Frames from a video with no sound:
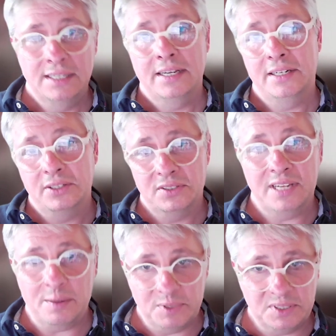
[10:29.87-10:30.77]
and you just
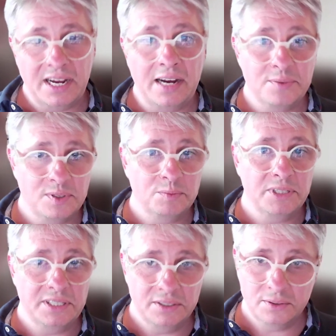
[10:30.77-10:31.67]
happen to have
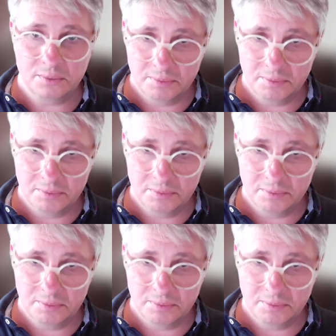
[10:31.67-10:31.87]
somebody who